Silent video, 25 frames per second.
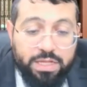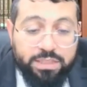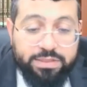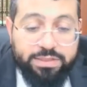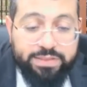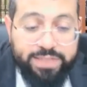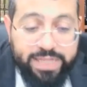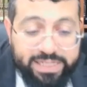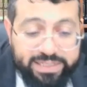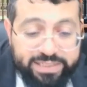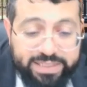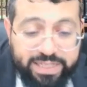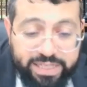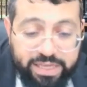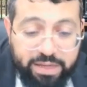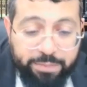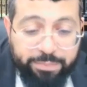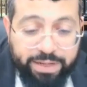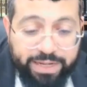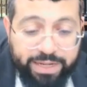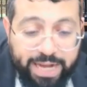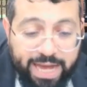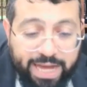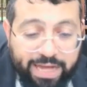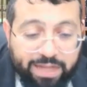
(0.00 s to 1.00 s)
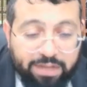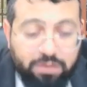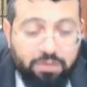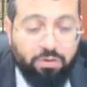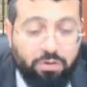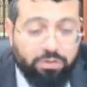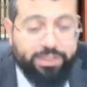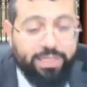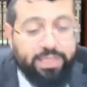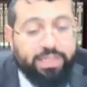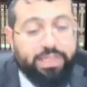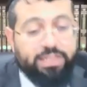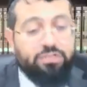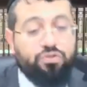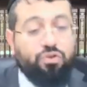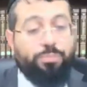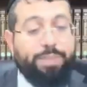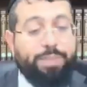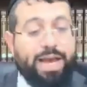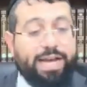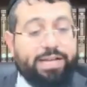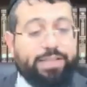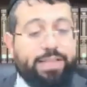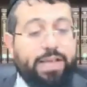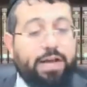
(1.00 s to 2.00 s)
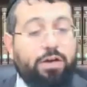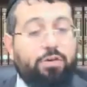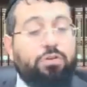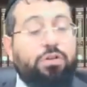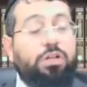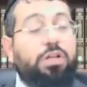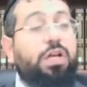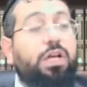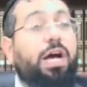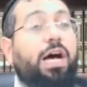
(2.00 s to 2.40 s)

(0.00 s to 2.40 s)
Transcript: Says the Gemara, okay, let's go back now.